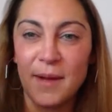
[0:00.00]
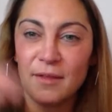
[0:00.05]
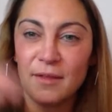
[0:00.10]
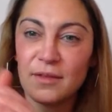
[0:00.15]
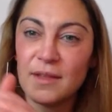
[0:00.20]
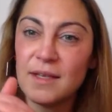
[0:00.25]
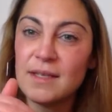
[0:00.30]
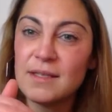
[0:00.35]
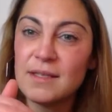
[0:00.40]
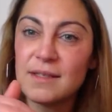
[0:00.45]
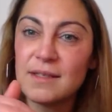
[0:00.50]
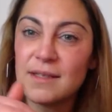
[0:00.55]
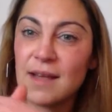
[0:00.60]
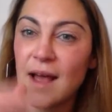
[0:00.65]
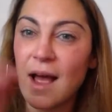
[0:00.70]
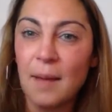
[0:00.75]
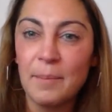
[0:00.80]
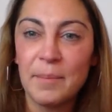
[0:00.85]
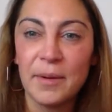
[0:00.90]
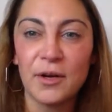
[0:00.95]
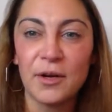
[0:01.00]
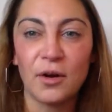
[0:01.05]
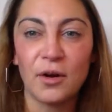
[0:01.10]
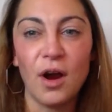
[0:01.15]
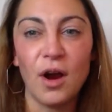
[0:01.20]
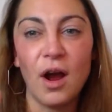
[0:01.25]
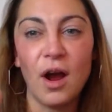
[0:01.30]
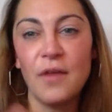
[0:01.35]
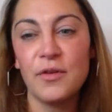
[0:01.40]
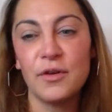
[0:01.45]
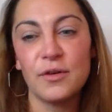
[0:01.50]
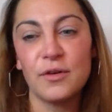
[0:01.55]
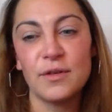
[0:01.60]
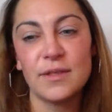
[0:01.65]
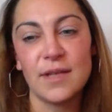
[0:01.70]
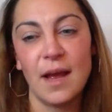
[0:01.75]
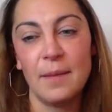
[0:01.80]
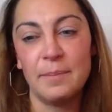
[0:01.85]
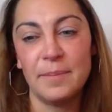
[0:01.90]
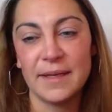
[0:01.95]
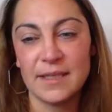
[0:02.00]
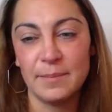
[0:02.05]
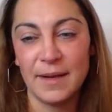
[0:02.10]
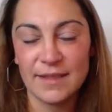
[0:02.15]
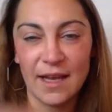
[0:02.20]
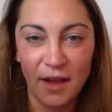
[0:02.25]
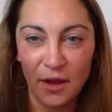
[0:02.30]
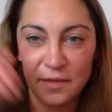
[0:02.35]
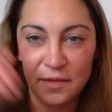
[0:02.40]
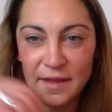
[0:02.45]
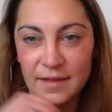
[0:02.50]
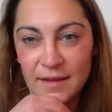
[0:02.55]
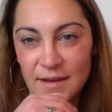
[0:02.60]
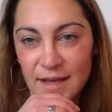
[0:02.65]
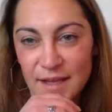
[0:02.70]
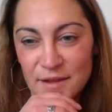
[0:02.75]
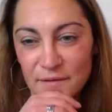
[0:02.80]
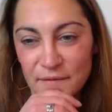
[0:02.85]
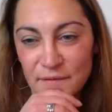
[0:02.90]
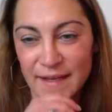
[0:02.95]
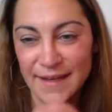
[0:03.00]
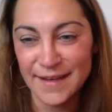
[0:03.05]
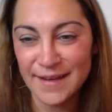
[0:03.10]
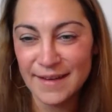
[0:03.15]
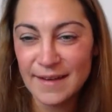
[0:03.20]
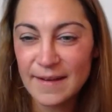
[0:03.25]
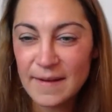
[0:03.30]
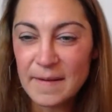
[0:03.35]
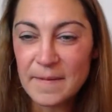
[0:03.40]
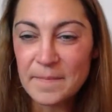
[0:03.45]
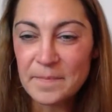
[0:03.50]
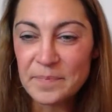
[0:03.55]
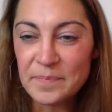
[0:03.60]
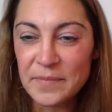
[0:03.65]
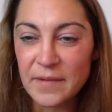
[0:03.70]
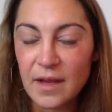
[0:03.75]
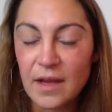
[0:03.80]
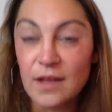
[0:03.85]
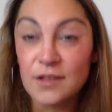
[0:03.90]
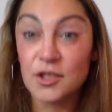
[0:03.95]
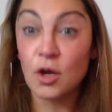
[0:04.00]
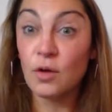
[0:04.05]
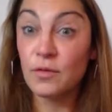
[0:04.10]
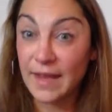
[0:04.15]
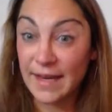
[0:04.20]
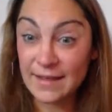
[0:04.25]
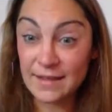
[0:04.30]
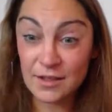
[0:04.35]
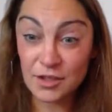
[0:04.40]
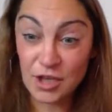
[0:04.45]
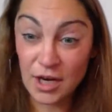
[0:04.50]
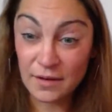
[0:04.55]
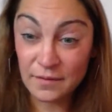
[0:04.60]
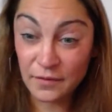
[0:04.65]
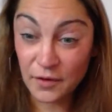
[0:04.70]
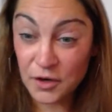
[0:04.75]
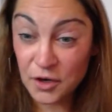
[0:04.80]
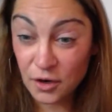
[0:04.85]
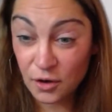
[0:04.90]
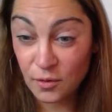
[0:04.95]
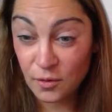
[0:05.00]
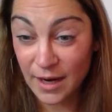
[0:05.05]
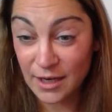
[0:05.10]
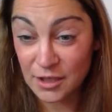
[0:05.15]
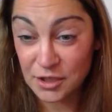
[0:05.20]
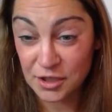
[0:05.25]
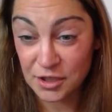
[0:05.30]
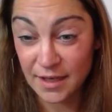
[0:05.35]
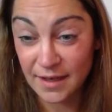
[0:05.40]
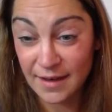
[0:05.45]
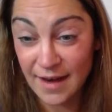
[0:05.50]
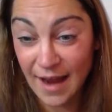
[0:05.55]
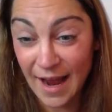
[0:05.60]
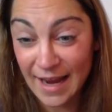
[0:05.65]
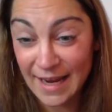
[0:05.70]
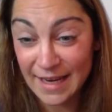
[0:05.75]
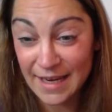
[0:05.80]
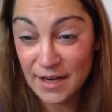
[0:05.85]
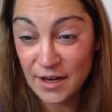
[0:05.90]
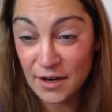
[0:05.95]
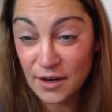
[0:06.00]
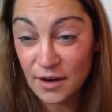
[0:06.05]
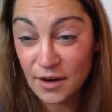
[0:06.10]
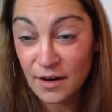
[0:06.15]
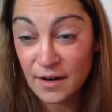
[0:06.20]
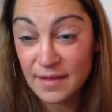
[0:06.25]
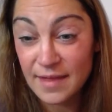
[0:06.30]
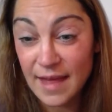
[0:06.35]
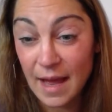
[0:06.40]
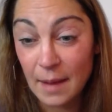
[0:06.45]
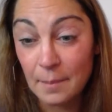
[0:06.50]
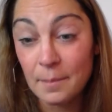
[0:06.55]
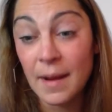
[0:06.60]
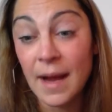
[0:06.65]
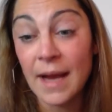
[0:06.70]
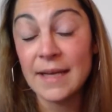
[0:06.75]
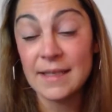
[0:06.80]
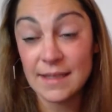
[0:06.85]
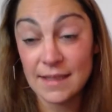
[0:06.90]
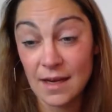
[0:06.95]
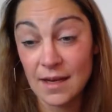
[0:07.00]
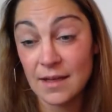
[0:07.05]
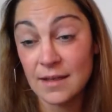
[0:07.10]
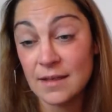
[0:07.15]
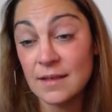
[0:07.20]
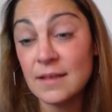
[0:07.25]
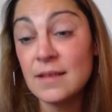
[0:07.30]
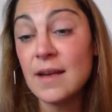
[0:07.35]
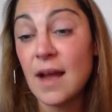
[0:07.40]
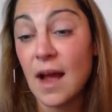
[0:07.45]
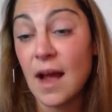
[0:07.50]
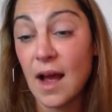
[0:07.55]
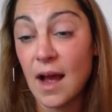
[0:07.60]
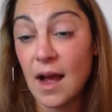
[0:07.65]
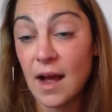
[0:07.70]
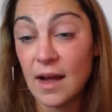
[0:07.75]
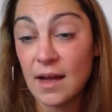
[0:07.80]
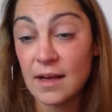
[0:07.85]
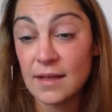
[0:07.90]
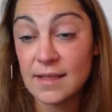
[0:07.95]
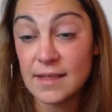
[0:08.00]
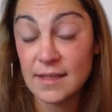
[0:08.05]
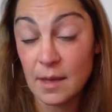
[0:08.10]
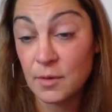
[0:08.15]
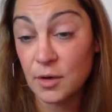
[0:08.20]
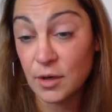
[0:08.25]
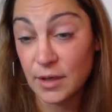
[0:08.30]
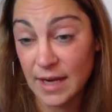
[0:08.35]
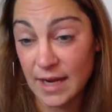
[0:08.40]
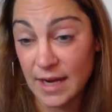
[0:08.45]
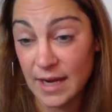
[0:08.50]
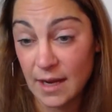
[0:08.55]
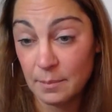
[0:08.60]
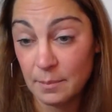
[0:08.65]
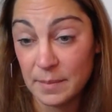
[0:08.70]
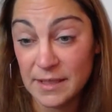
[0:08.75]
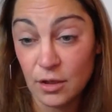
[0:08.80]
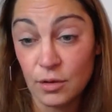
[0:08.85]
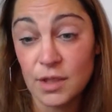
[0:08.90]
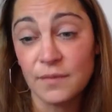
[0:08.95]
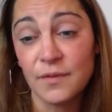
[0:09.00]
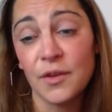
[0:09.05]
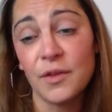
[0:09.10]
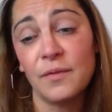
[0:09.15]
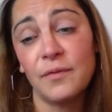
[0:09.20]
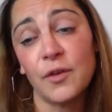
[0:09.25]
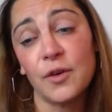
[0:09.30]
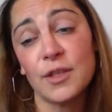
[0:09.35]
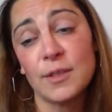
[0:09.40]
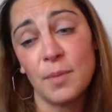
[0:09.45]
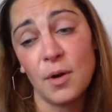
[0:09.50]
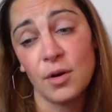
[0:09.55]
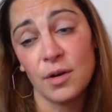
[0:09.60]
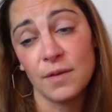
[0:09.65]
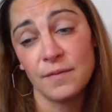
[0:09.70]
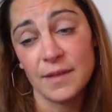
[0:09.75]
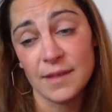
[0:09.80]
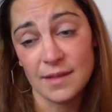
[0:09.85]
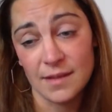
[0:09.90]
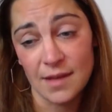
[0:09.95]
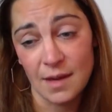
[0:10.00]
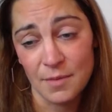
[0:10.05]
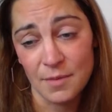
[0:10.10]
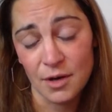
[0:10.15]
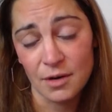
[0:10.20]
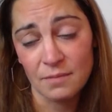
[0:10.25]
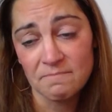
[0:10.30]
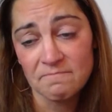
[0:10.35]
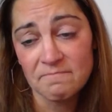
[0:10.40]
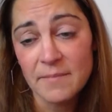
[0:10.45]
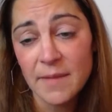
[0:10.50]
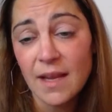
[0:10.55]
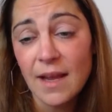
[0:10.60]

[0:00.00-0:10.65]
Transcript: this topic or other topics about telehealth in the feed. So, thanks, Jen, for your question. I hear that my son's summer camp is closed for the first part of the summer.